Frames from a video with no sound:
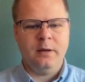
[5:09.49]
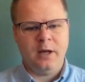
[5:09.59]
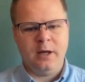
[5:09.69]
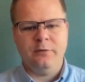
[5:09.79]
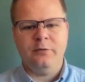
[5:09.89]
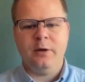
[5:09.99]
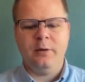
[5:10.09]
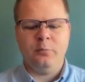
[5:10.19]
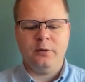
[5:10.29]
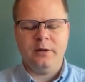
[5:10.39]

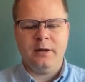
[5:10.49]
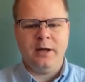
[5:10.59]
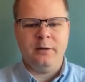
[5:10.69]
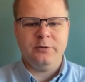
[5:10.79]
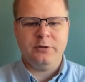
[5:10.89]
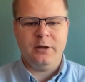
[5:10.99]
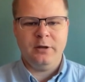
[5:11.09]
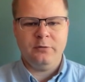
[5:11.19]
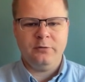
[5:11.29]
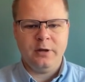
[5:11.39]
iFrame with the name
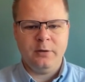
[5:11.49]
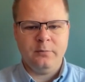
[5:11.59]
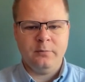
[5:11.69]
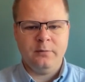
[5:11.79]
second frame.